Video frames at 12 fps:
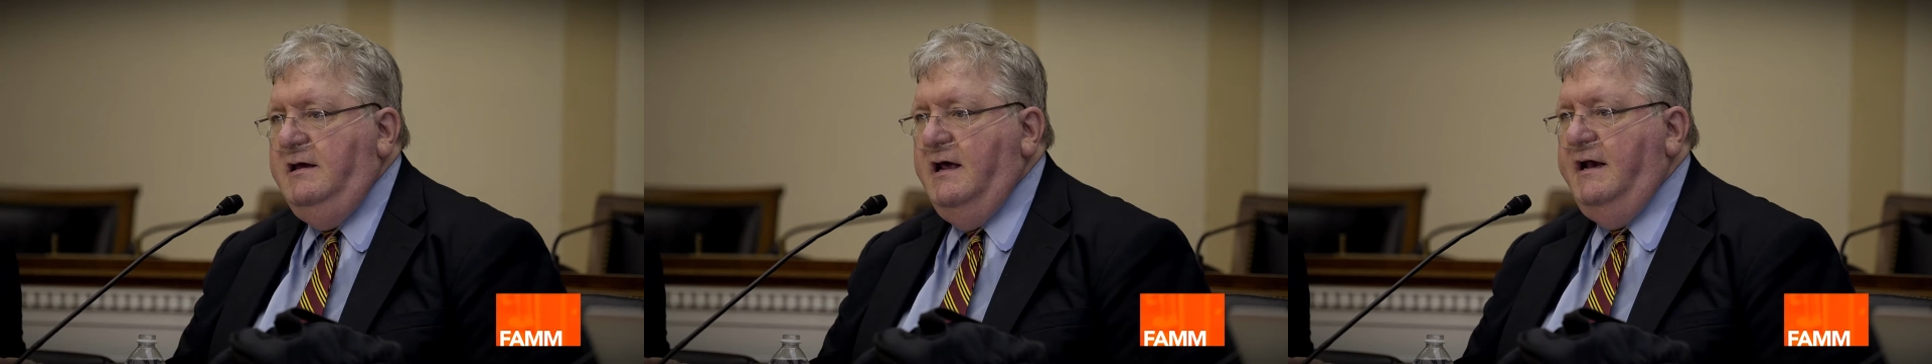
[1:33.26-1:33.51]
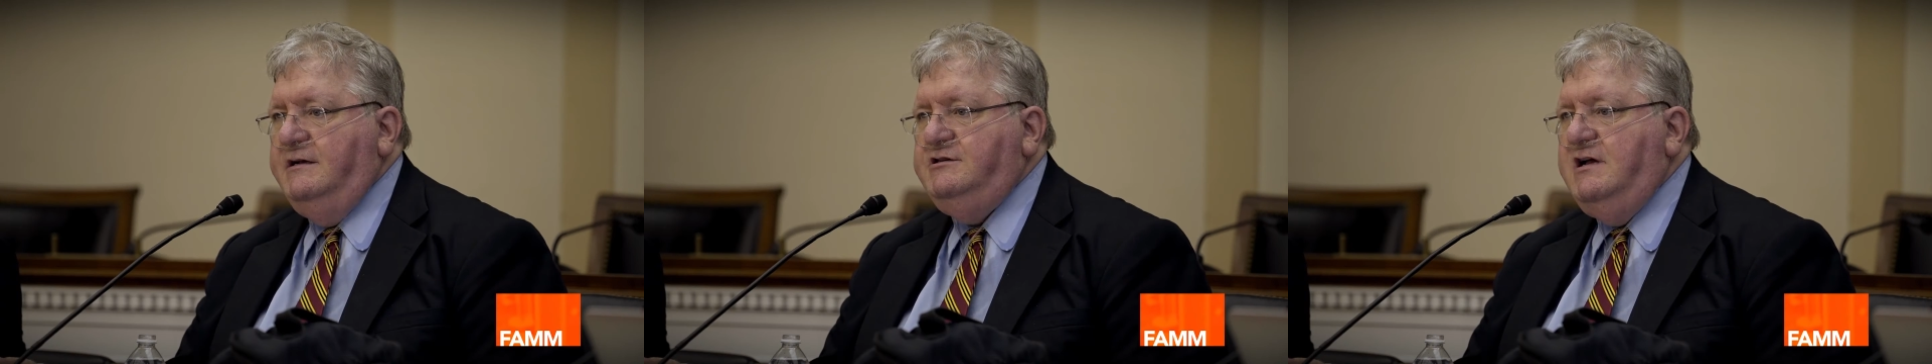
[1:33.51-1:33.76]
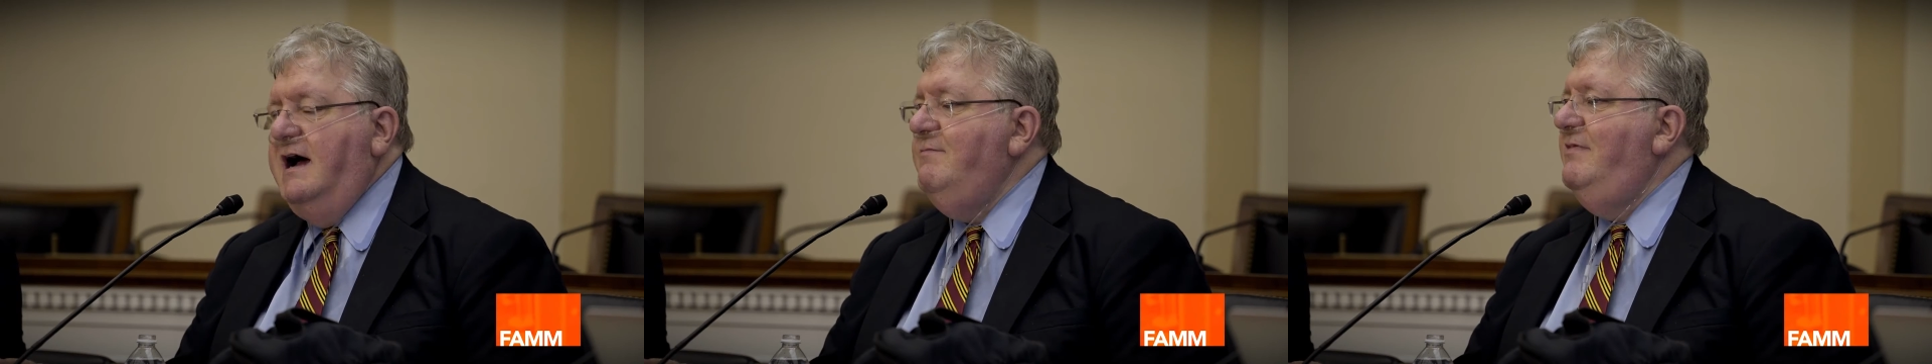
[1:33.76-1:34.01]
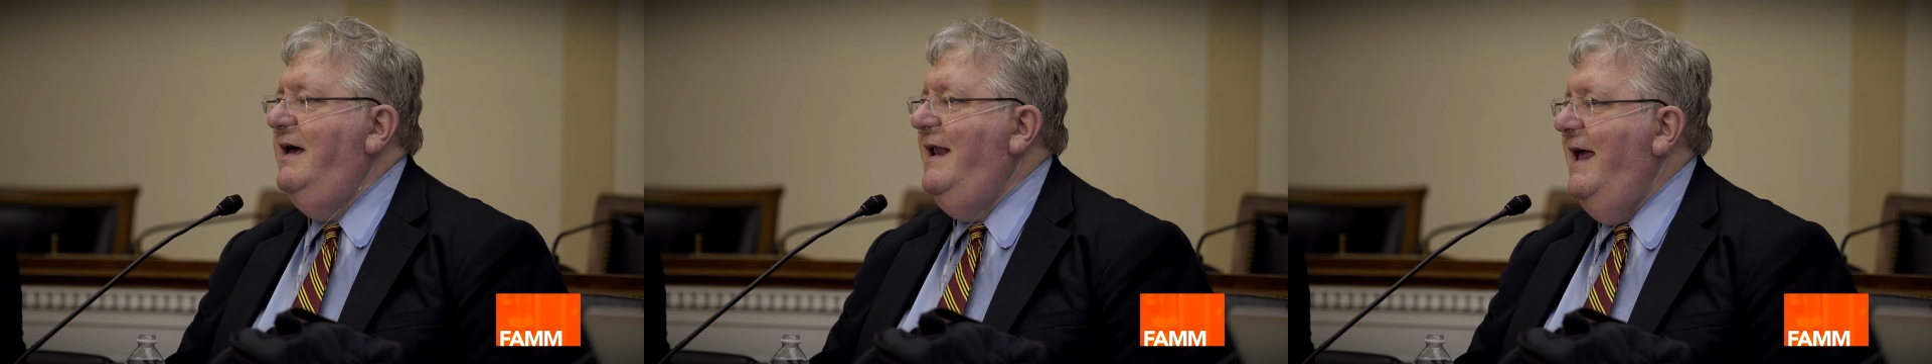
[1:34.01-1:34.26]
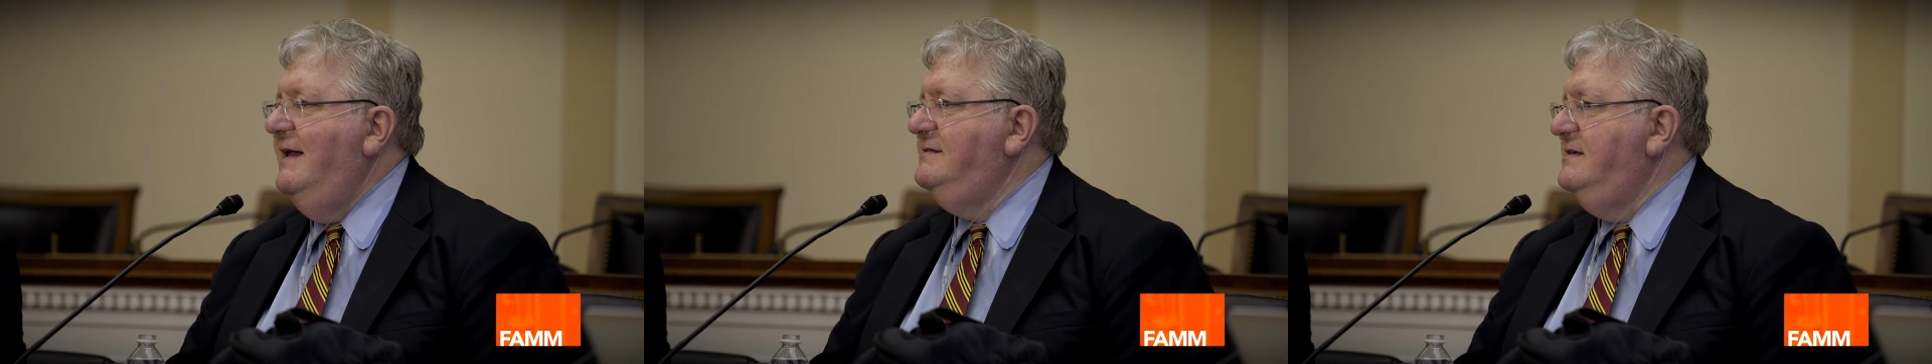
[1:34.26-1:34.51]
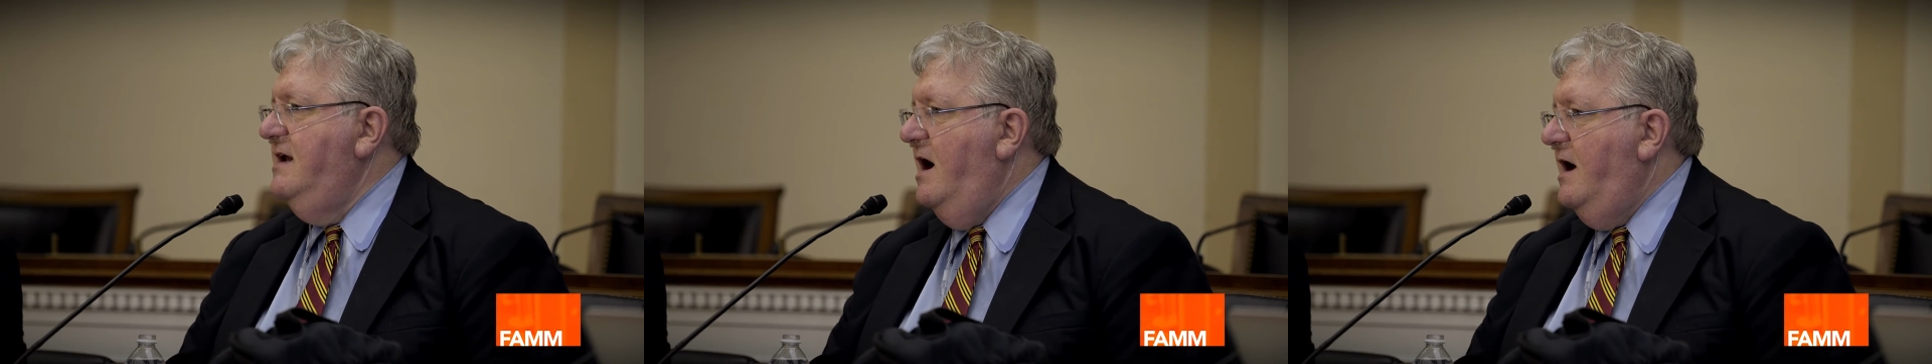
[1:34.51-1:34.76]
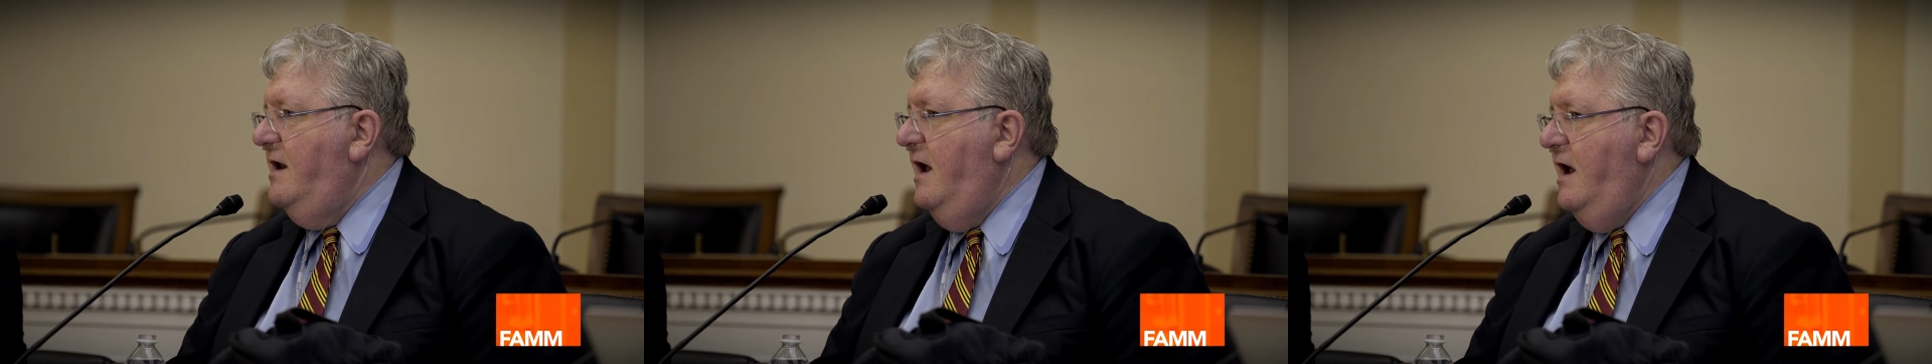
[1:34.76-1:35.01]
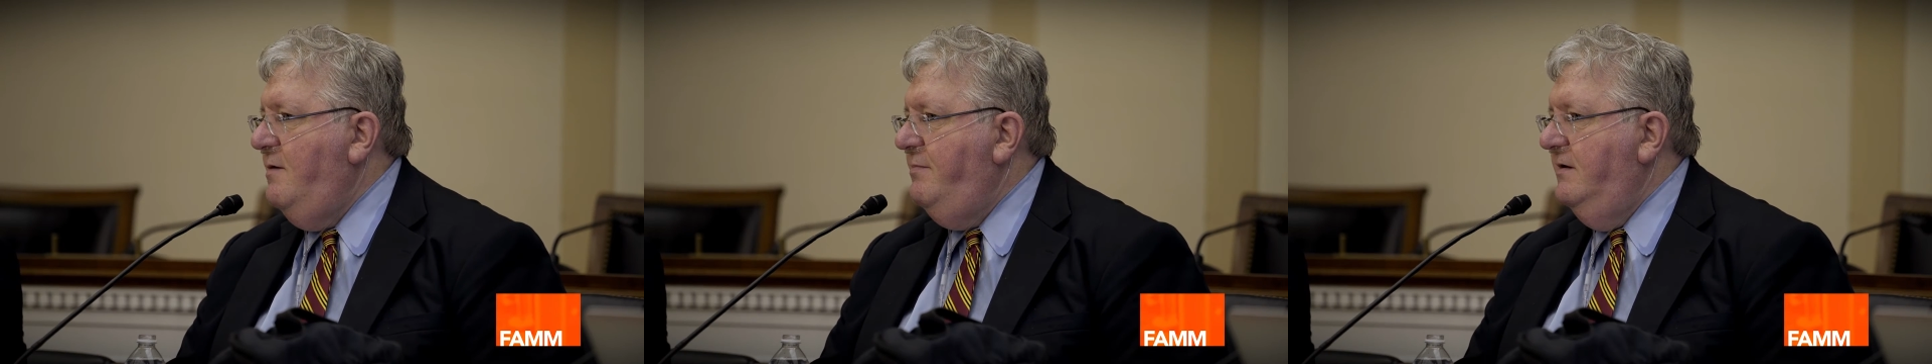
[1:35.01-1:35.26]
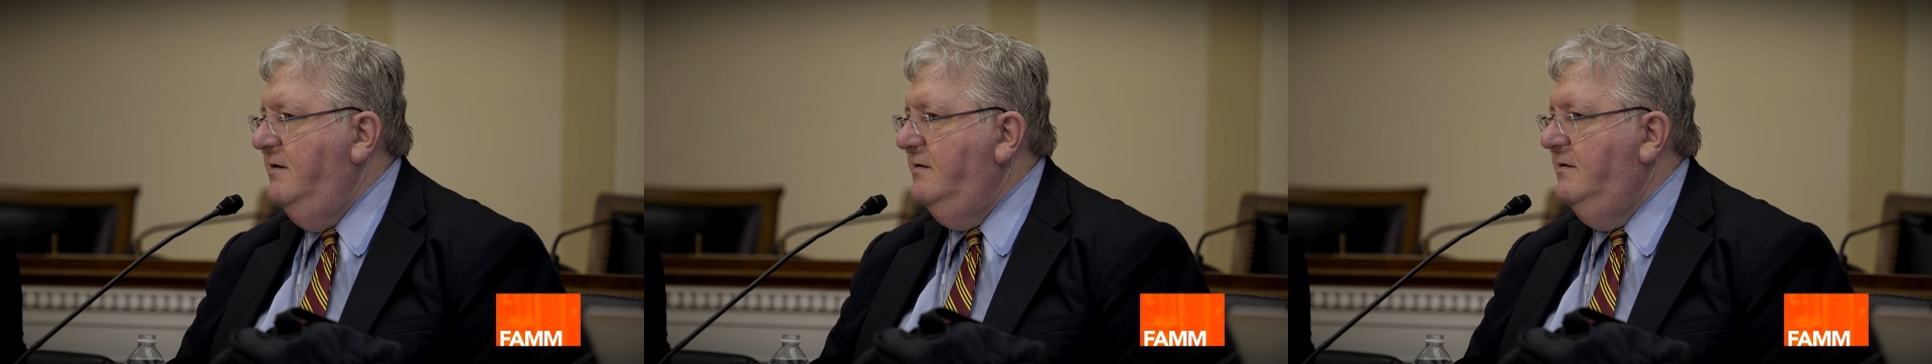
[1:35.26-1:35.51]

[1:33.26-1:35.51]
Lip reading: Yet each time that has not happened.